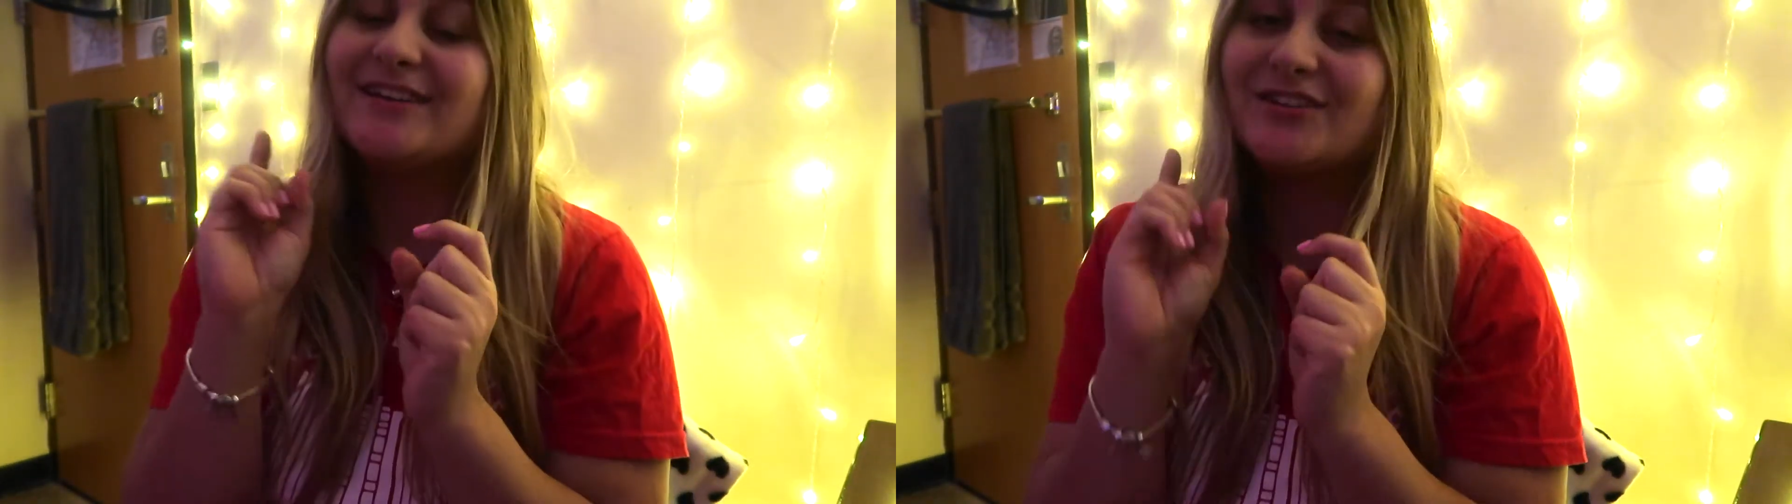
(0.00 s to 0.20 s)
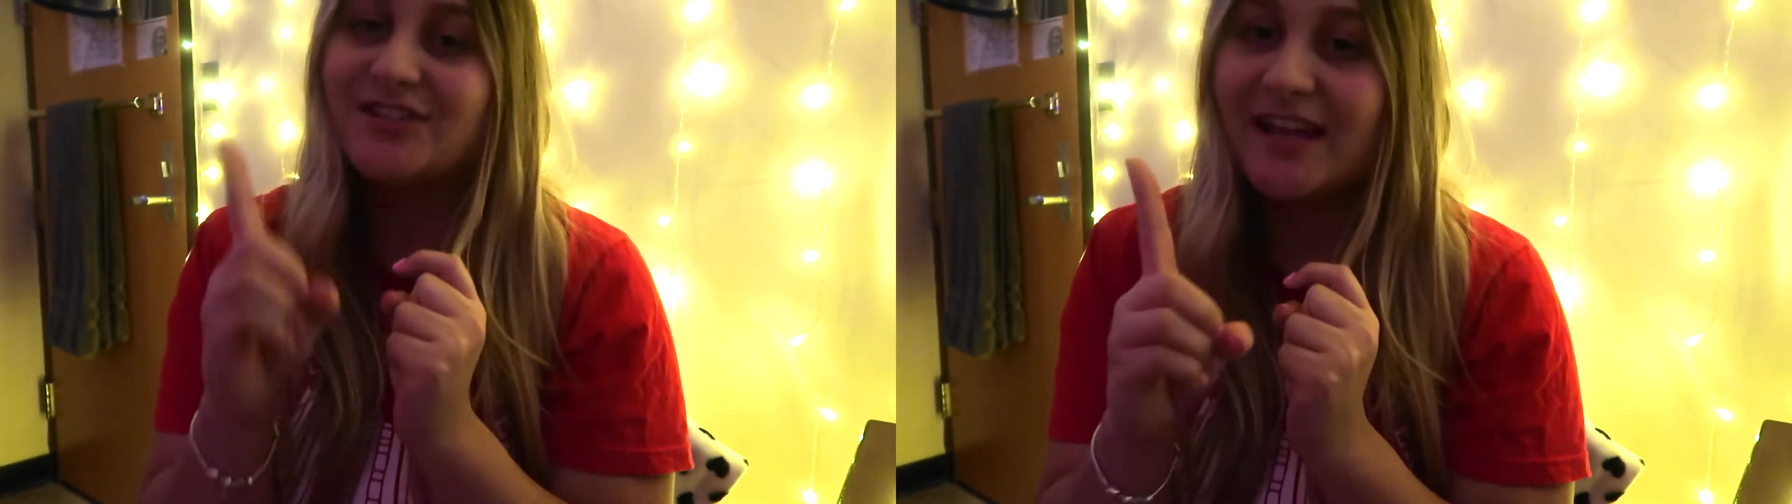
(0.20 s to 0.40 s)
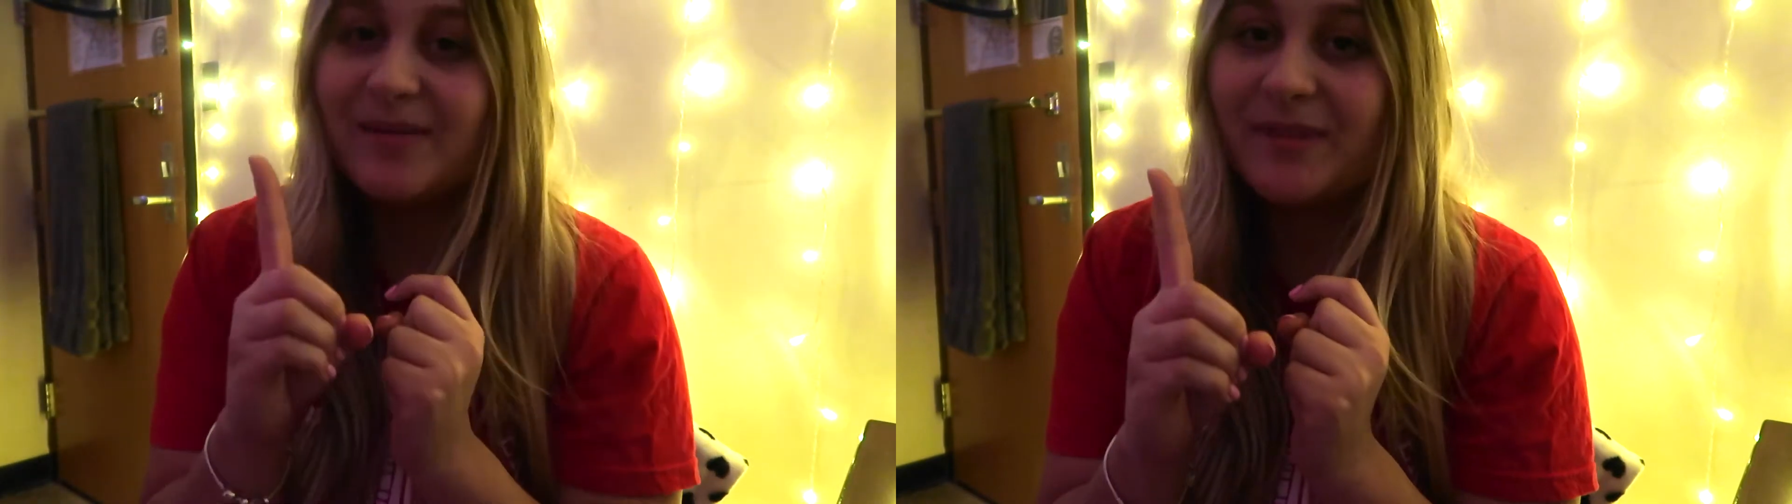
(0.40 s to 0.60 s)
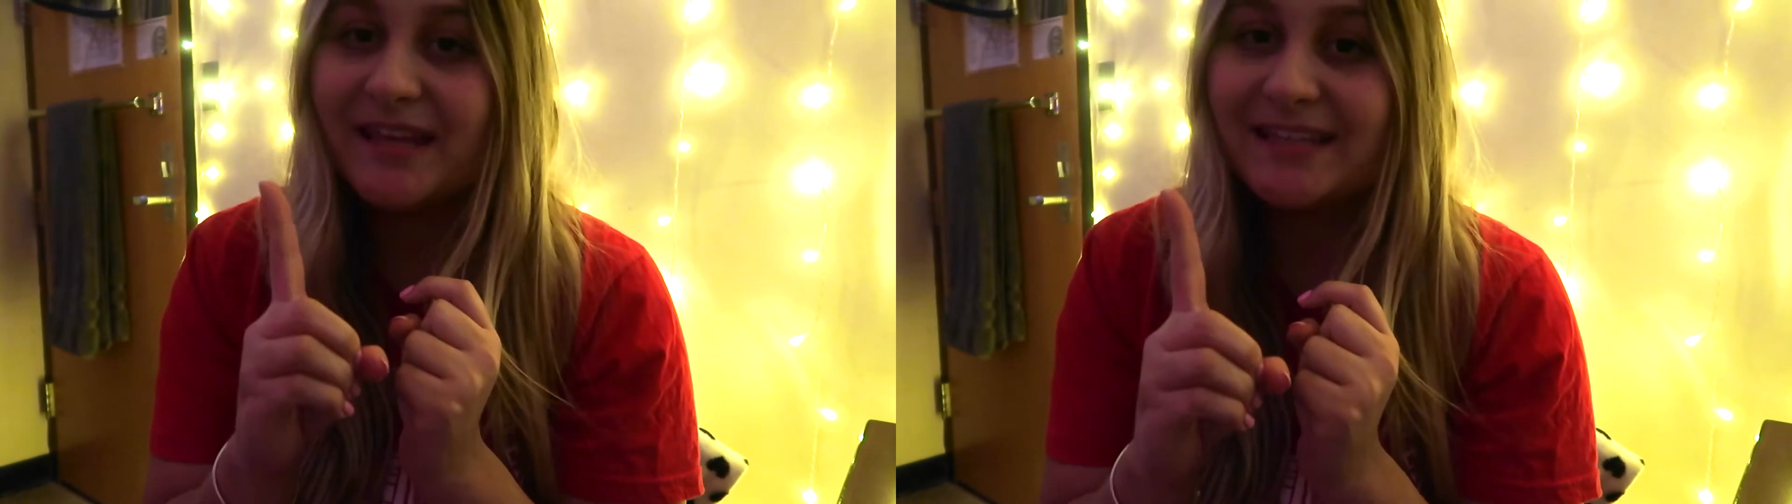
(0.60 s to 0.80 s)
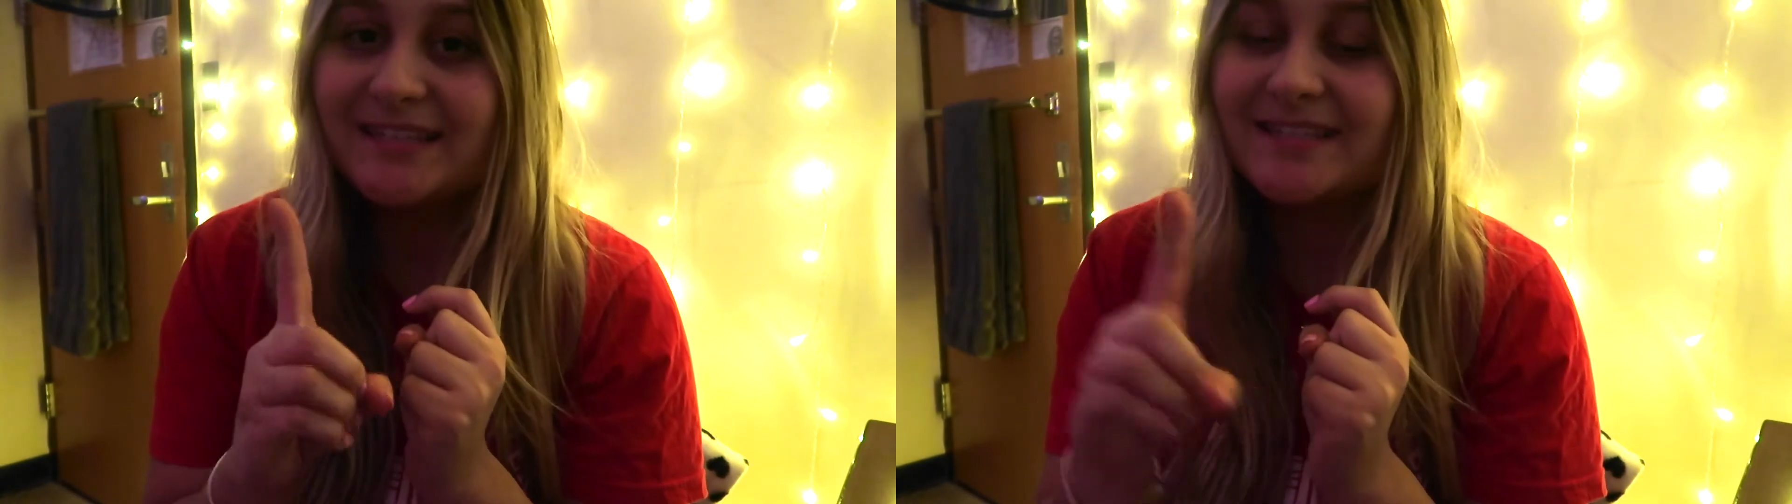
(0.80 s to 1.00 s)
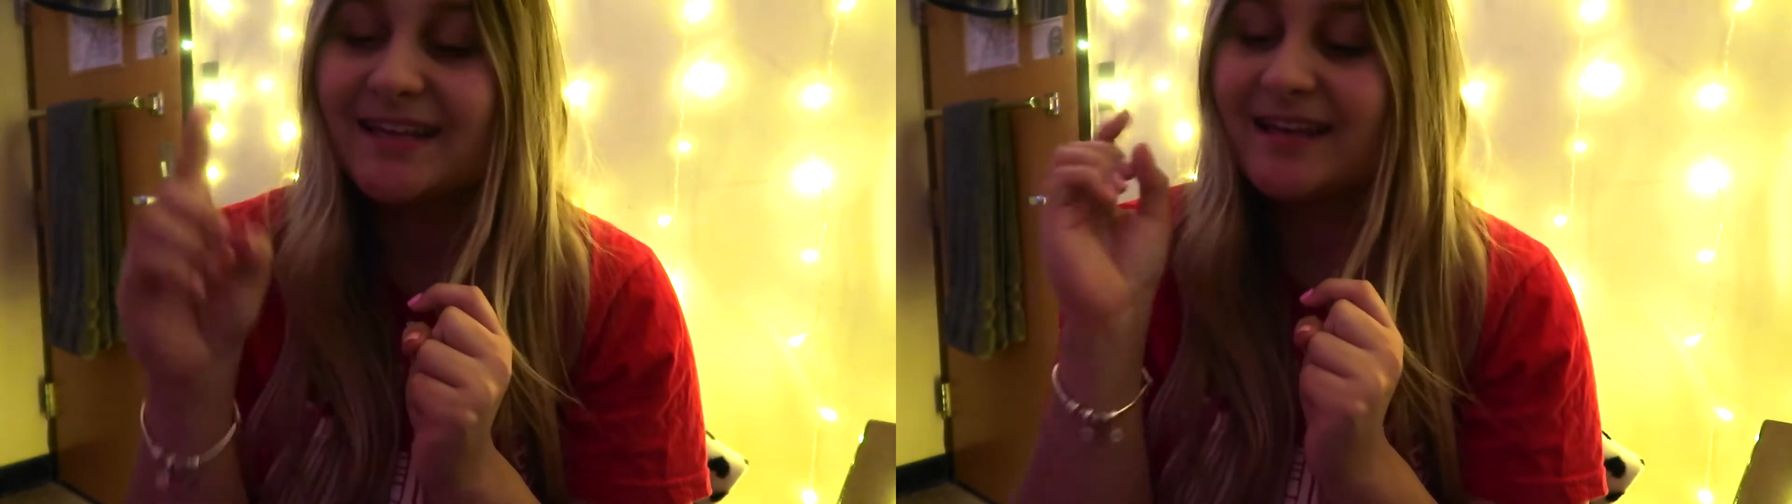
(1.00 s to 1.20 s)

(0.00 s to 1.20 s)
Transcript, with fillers: Shameless,